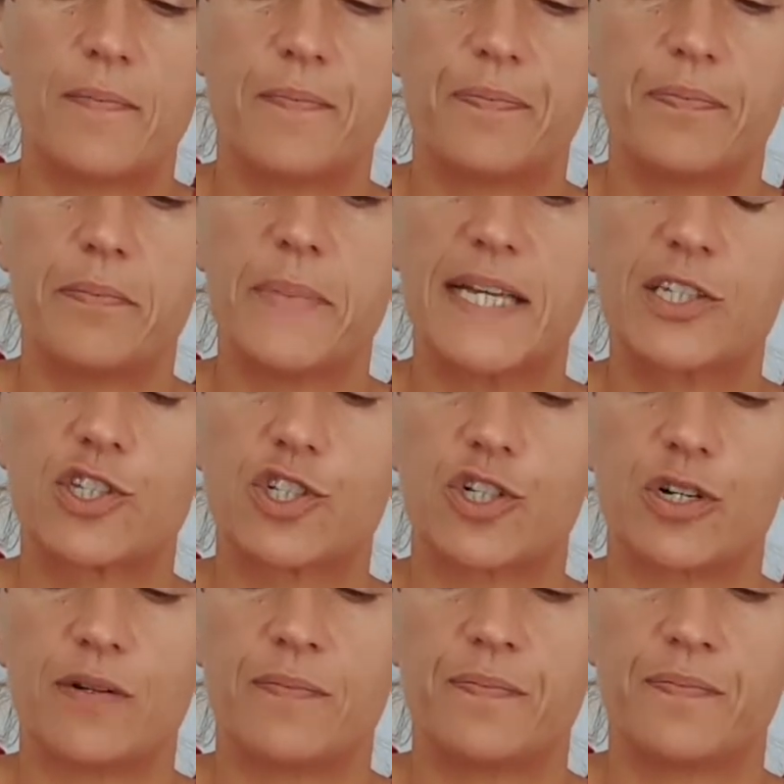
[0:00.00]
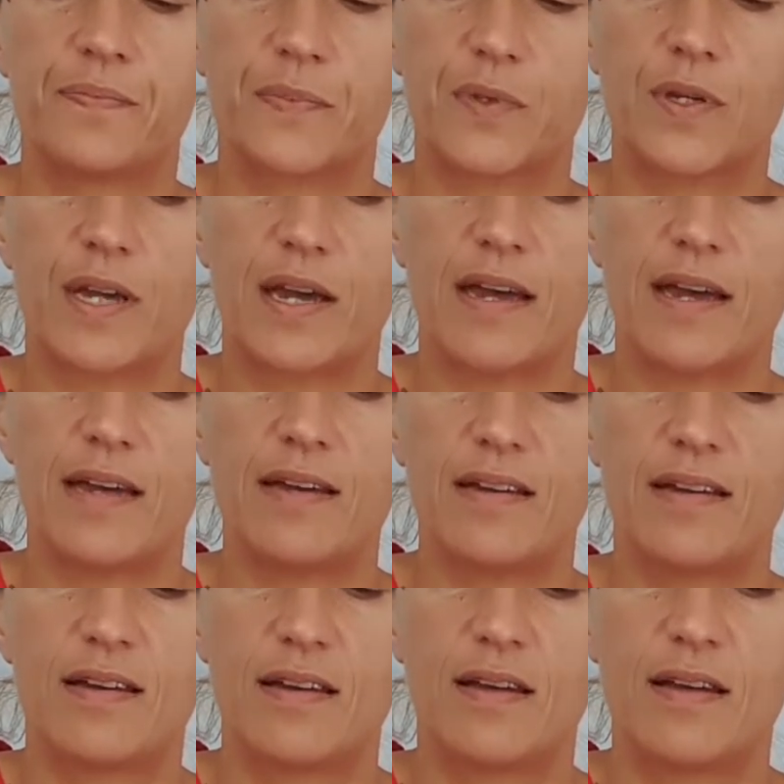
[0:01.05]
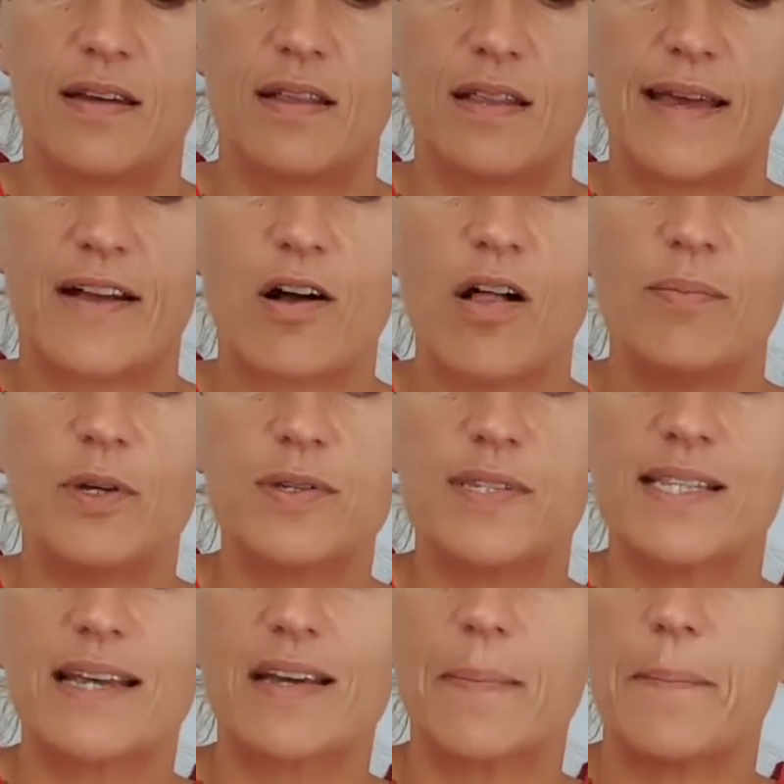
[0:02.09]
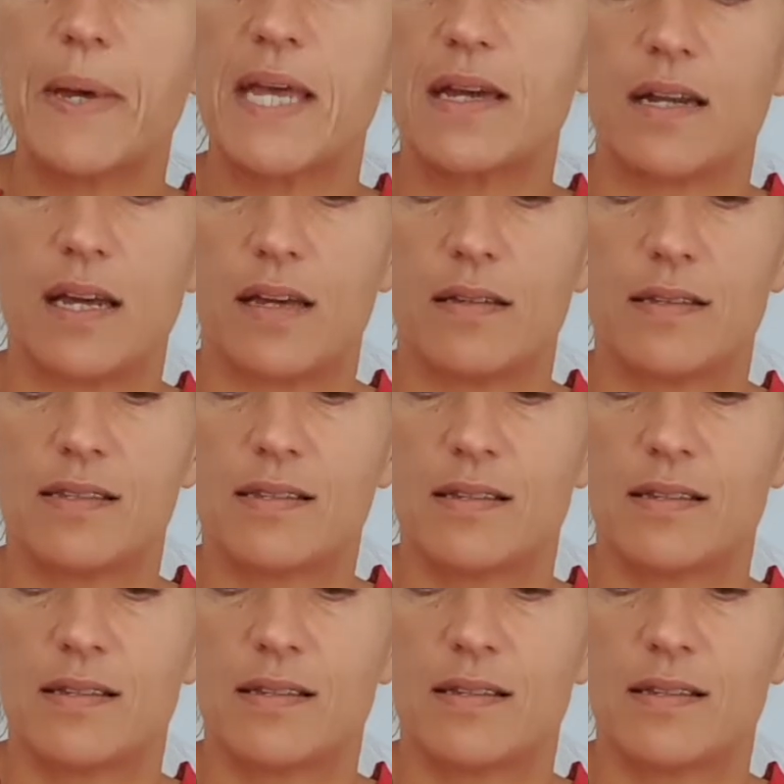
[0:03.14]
mixture, okay? Like almost like a mayonnaise.